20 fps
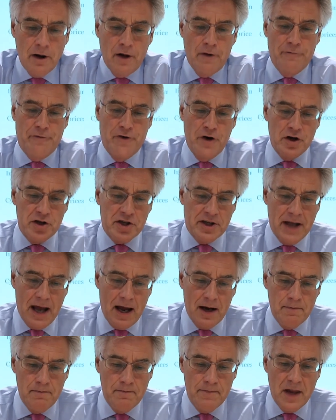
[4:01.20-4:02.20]
First
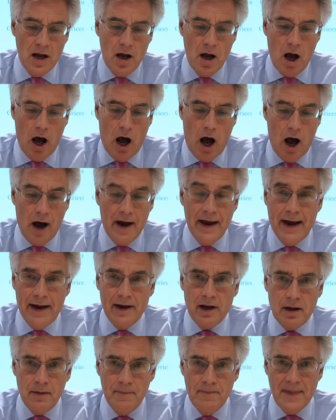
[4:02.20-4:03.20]
then,
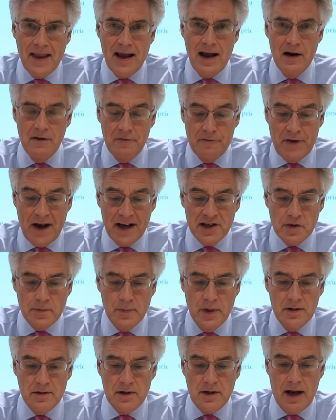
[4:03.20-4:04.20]
Hayek,
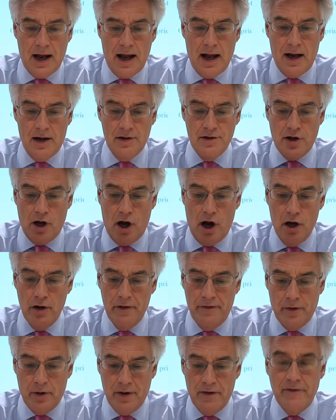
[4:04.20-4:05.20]
investment and
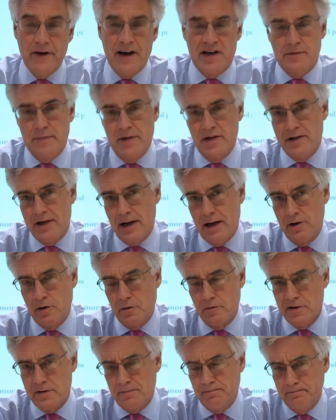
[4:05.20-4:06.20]
overinvestment
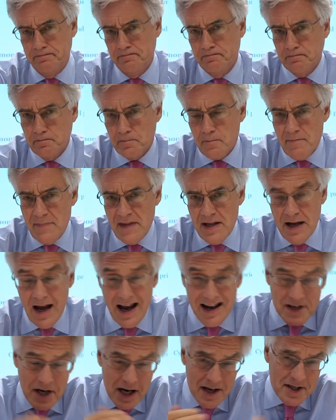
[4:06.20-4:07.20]
cycles.
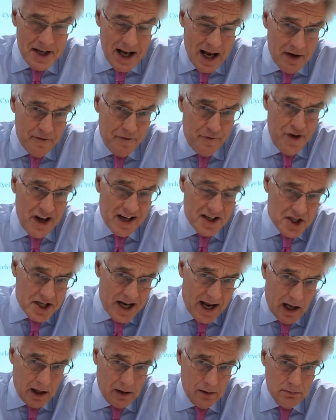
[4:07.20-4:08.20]
As I said,
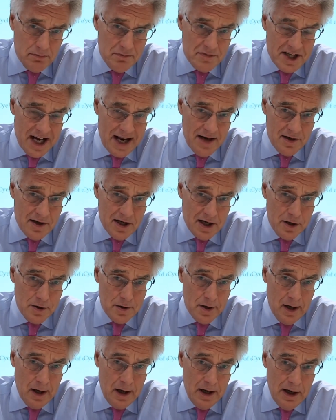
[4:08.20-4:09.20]
Wicksell
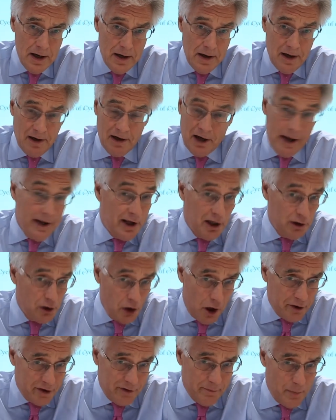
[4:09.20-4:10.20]
tended, like a
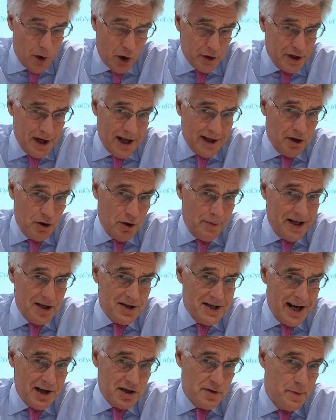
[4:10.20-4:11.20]
lot of modern economic
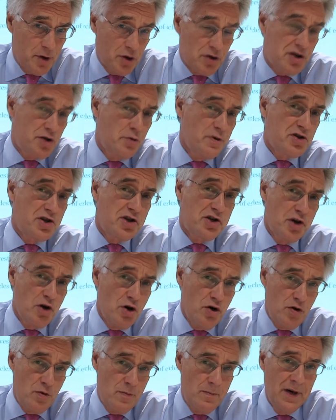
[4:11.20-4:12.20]
textbooks, to
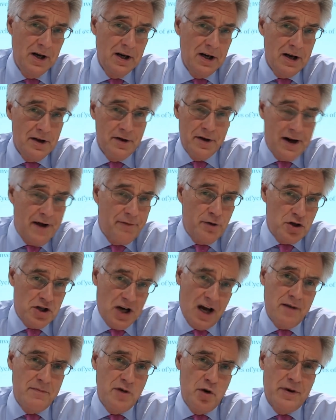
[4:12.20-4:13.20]
assume that every
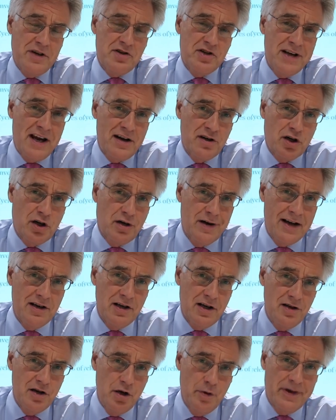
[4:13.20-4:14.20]
time you extend
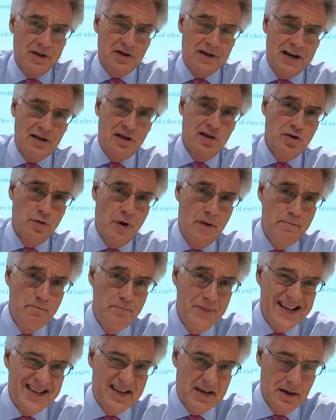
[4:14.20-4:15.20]
credit, you extend it to a
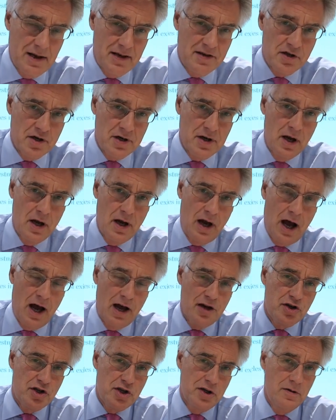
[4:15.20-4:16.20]
business
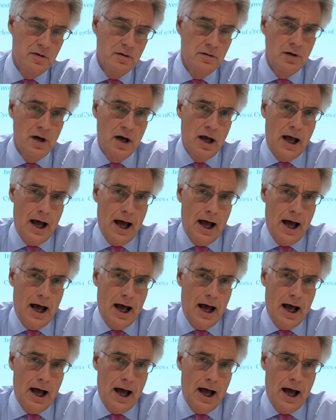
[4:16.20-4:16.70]
to